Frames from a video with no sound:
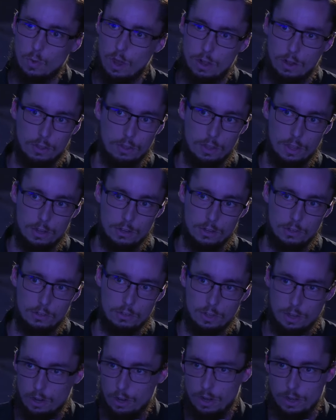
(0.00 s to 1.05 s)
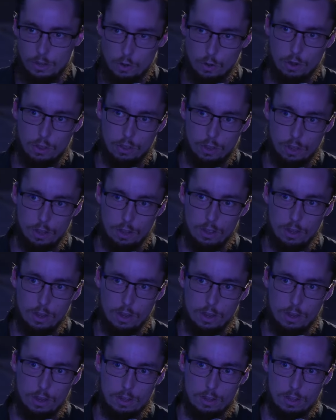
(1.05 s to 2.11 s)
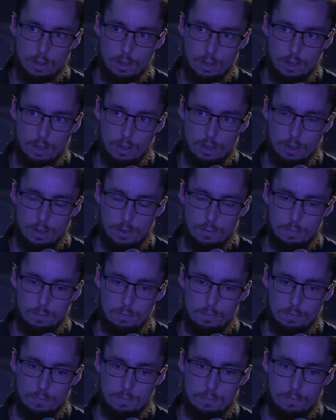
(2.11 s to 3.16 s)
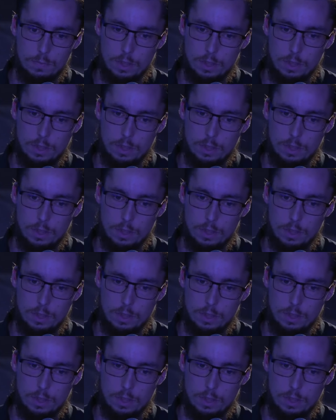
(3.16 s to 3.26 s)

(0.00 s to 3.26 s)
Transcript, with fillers: why don't they just you know ignore the the um,